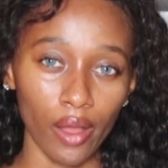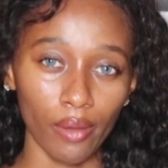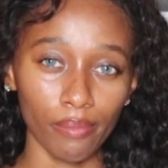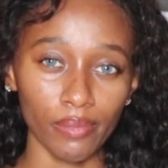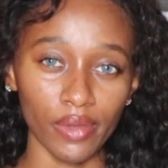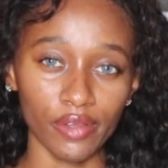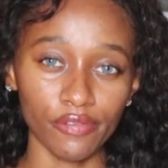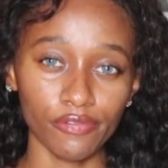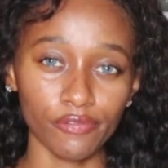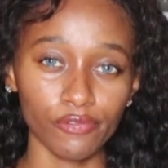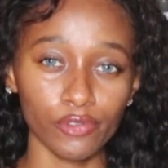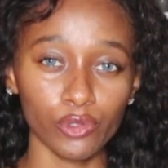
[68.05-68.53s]

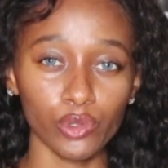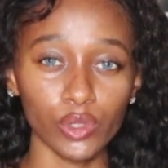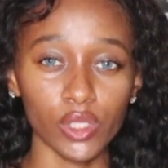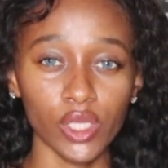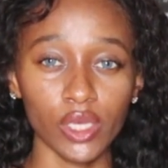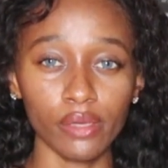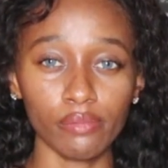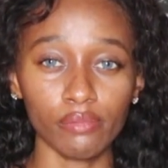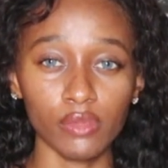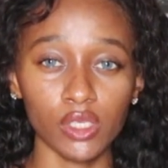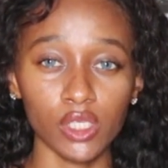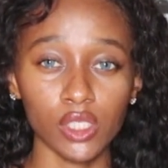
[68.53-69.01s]
My full
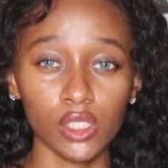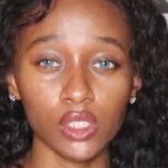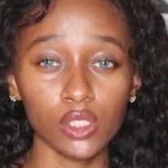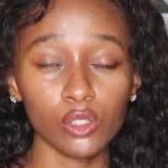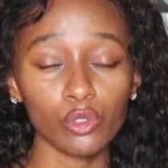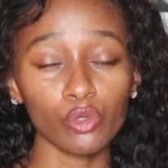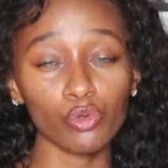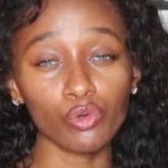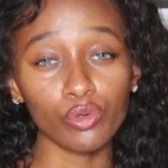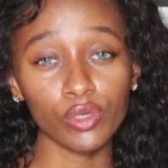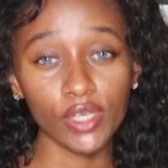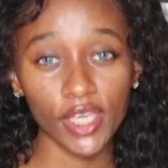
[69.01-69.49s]
name is
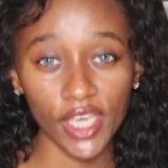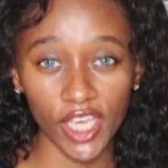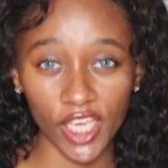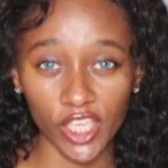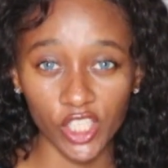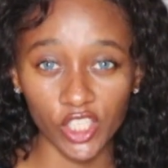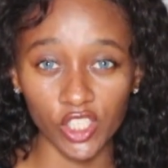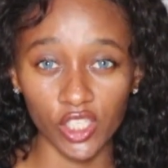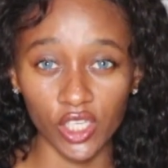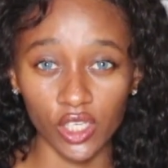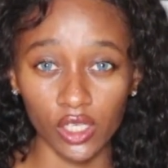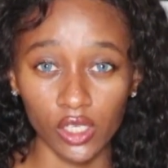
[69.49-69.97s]

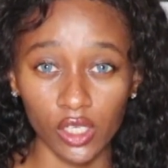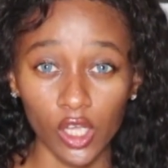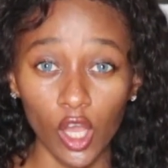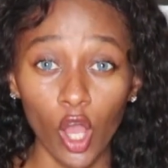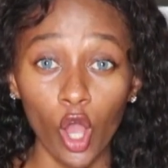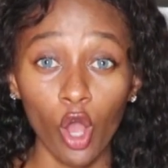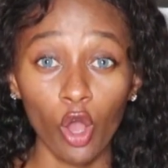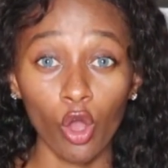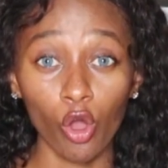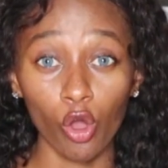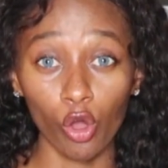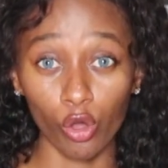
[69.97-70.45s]
Ukeje
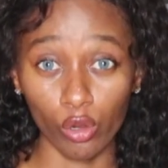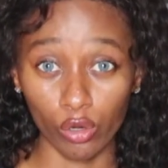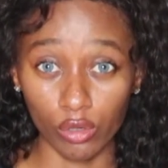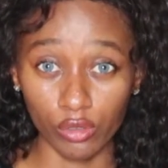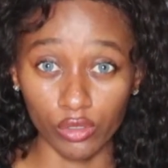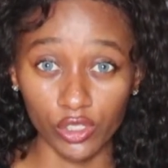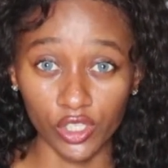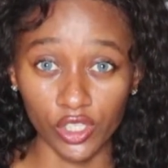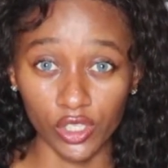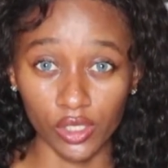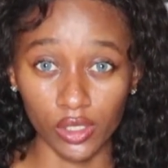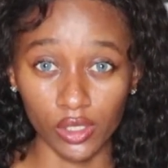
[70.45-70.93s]

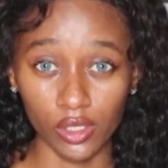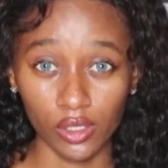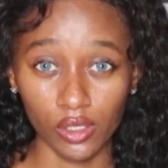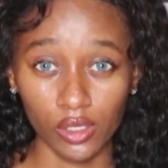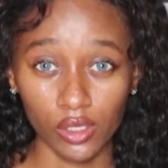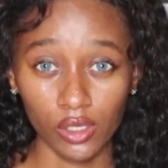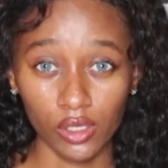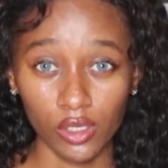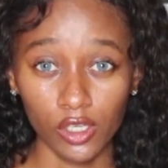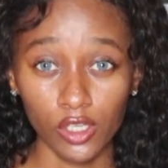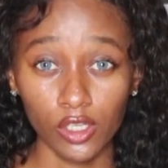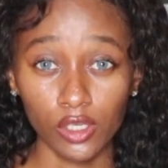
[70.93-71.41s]
Oluchi
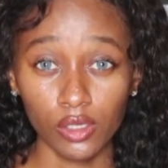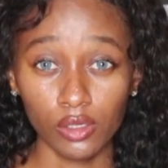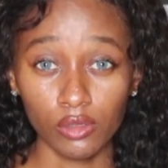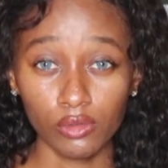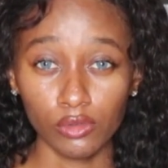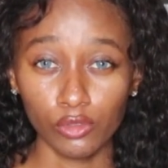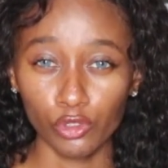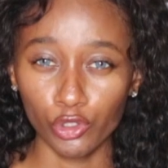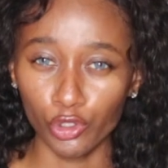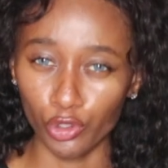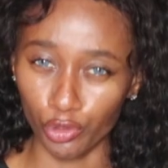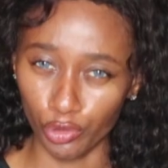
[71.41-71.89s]

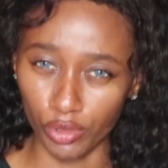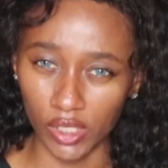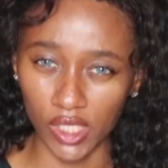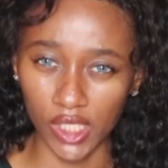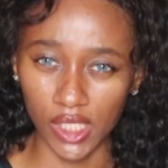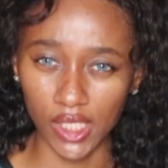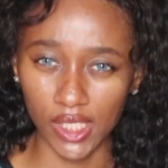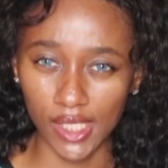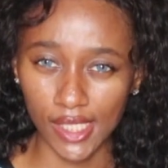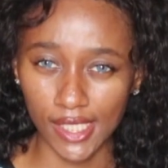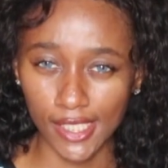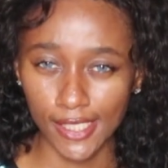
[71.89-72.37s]

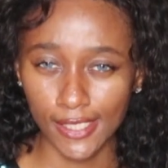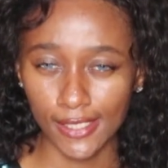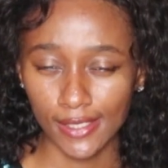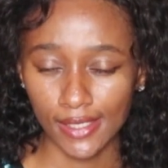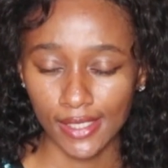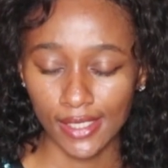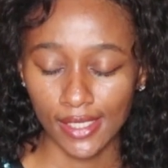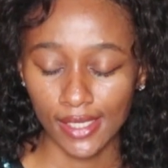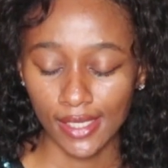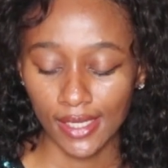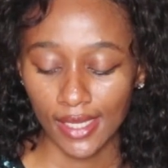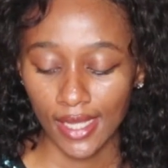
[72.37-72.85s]
Judith.
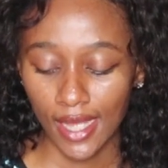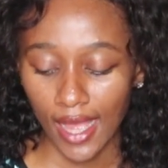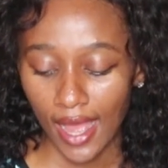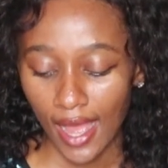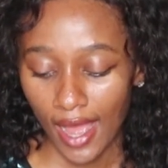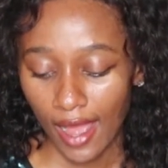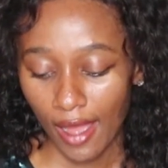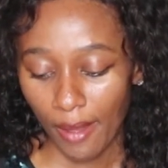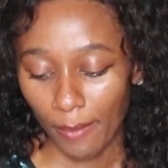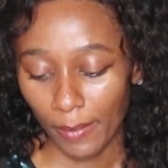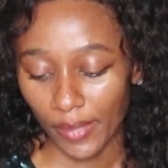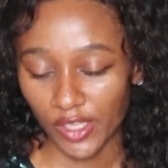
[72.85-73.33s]

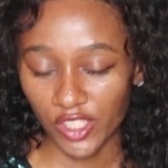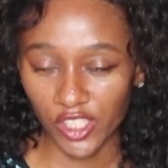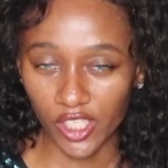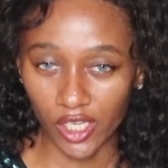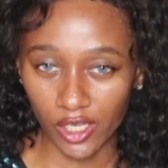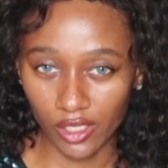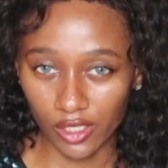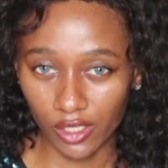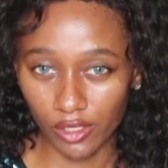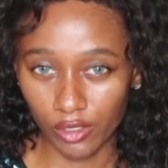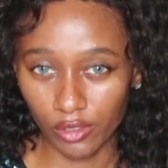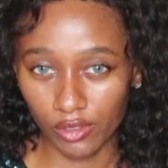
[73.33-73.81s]
My
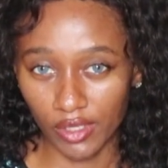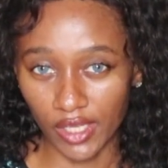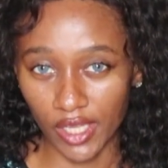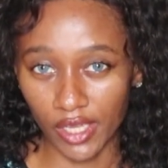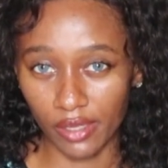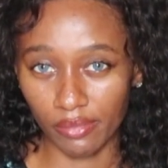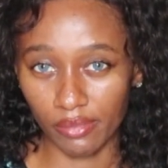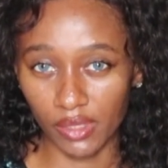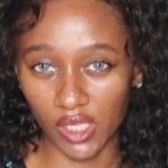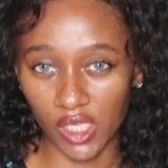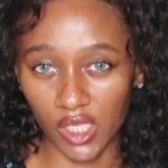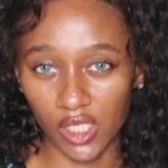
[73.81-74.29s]
channel
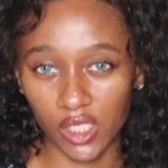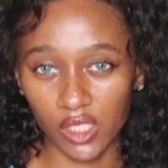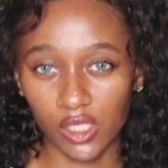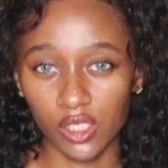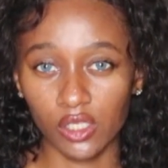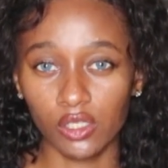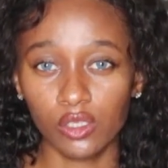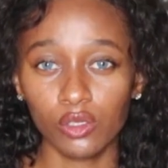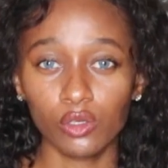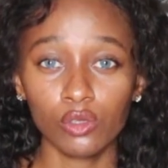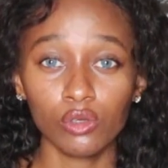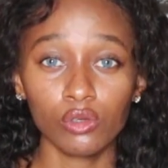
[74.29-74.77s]
name
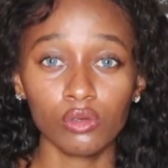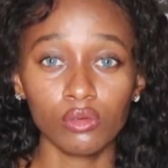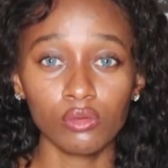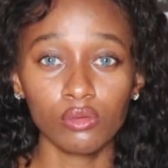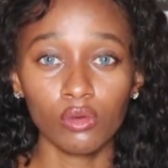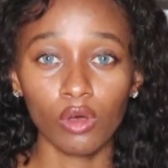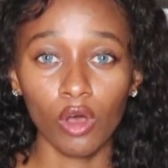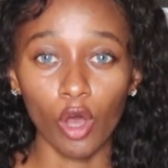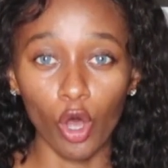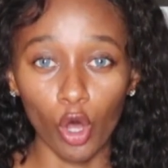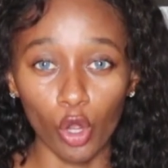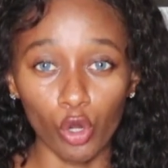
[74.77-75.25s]
is
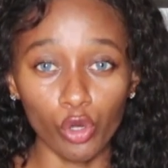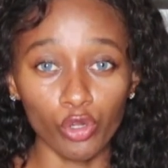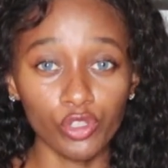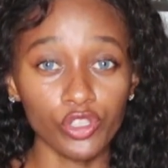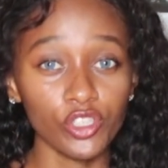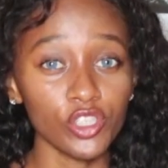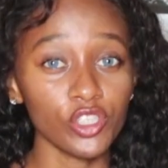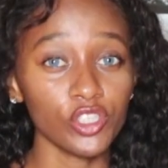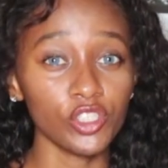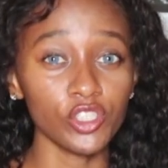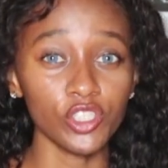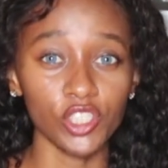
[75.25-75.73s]

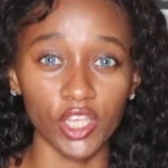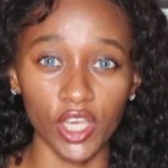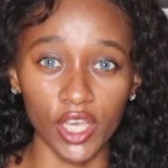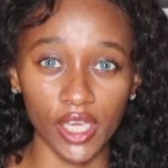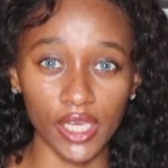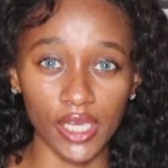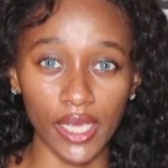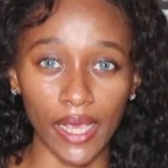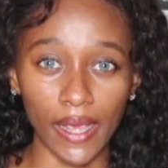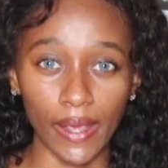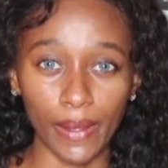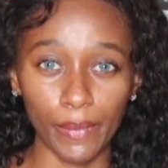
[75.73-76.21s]
Oluchi J.